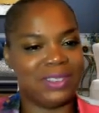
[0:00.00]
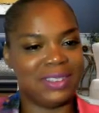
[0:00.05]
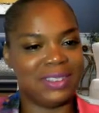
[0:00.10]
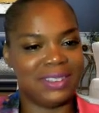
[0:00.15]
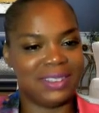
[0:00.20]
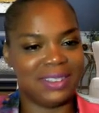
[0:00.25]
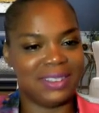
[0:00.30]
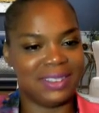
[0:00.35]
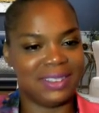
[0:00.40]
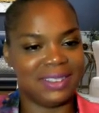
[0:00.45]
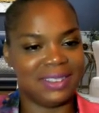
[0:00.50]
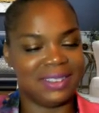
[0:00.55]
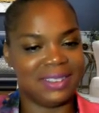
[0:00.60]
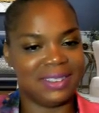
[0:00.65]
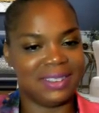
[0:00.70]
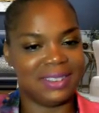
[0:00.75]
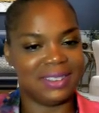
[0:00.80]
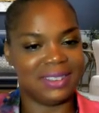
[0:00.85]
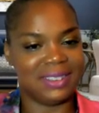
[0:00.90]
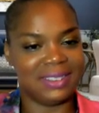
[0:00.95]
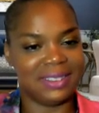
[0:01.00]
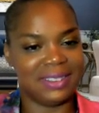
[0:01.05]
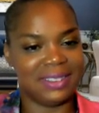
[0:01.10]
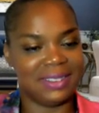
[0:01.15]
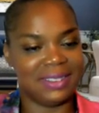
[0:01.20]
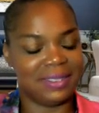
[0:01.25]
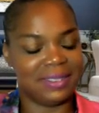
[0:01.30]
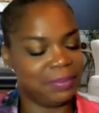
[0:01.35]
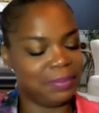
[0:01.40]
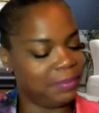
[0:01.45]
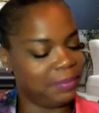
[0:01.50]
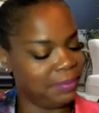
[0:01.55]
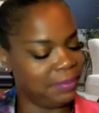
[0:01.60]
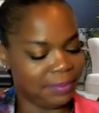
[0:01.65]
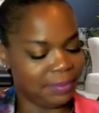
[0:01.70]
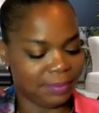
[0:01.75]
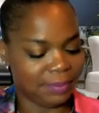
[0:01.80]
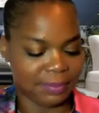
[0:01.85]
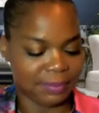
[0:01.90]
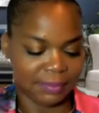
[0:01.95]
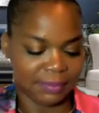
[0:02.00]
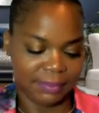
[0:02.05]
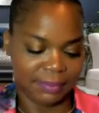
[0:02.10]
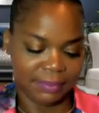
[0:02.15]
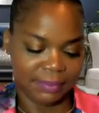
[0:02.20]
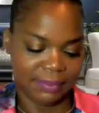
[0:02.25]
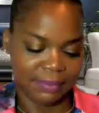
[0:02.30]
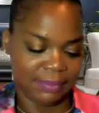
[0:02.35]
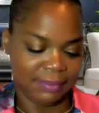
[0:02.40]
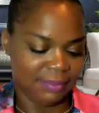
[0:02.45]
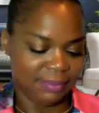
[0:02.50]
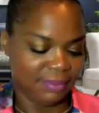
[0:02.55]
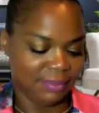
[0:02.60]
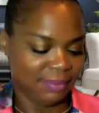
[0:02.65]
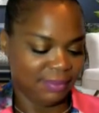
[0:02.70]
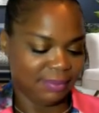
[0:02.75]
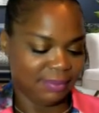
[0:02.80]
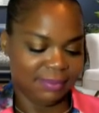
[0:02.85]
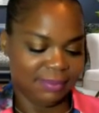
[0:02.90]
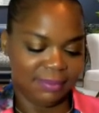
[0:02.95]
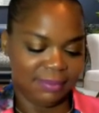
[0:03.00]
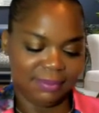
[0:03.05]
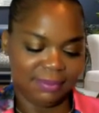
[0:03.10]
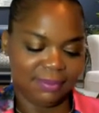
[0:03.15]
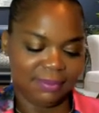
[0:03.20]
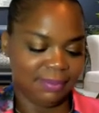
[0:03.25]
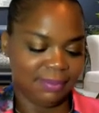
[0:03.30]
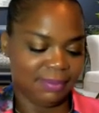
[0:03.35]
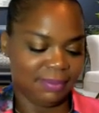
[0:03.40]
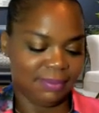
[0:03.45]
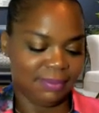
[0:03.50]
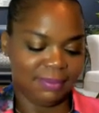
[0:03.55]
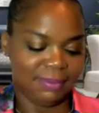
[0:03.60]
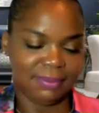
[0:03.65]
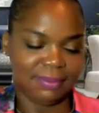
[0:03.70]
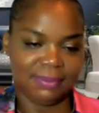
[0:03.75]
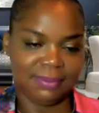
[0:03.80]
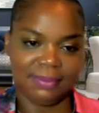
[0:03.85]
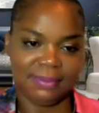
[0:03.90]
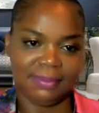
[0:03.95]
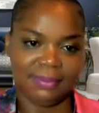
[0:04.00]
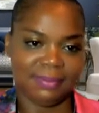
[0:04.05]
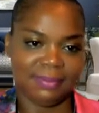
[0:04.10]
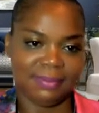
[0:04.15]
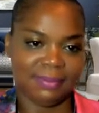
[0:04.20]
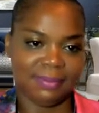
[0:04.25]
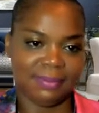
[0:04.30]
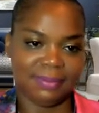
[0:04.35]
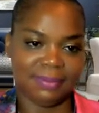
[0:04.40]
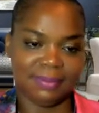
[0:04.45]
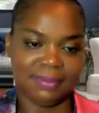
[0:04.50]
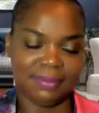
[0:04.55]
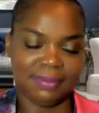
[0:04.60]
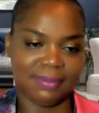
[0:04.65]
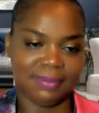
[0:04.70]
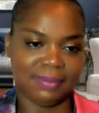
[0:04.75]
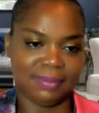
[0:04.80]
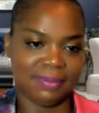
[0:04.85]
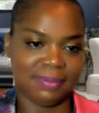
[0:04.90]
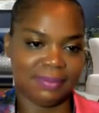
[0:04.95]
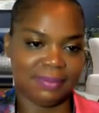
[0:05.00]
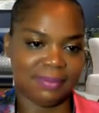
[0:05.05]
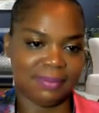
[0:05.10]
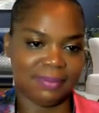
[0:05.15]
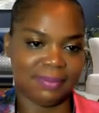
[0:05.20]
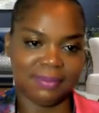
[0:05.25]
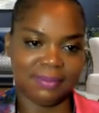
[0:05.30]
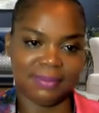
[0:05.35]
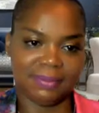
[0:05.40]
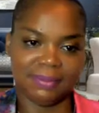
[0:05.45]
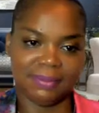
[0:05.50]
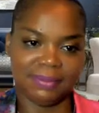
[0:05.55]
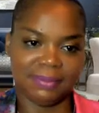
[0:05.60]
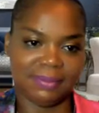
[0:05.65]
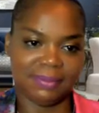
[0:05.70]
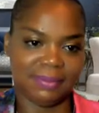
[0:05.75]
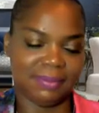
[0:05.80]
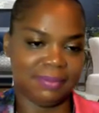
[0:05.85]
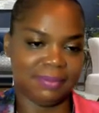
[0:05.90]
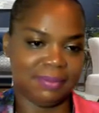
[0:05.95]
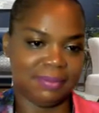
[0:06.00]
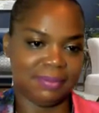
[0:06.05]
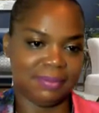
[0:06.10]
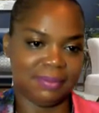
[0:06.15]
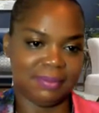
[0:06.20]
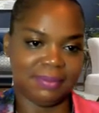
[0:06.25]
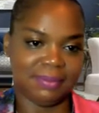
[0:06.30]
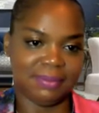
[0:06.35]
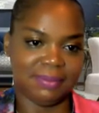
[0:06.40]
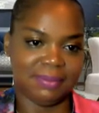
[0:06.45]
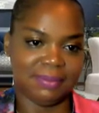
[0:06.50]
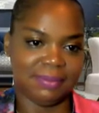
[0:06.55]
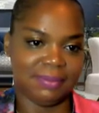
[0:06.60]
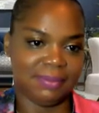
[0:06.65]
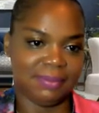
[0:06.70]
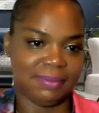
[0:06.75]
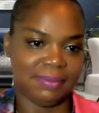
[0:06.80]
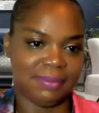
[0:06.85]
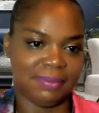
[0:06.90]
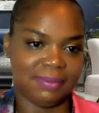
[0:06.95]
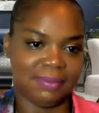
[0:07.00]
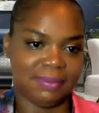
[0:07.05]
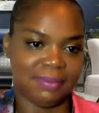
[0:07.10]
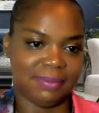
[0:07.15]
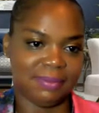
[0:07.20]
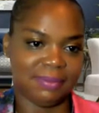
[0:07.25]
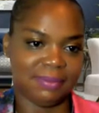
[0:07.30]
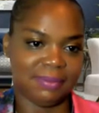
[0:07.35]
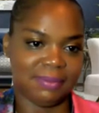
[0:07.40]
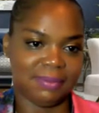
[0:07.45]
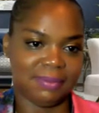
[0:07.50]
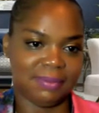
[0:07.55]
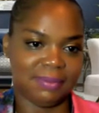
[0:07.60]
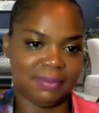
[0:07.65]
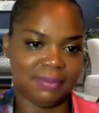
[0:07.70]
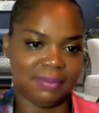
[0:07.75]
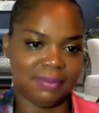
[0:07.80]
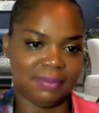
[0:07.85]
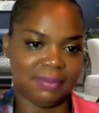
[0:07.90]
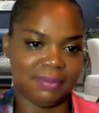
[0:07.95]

This person isn't speaking.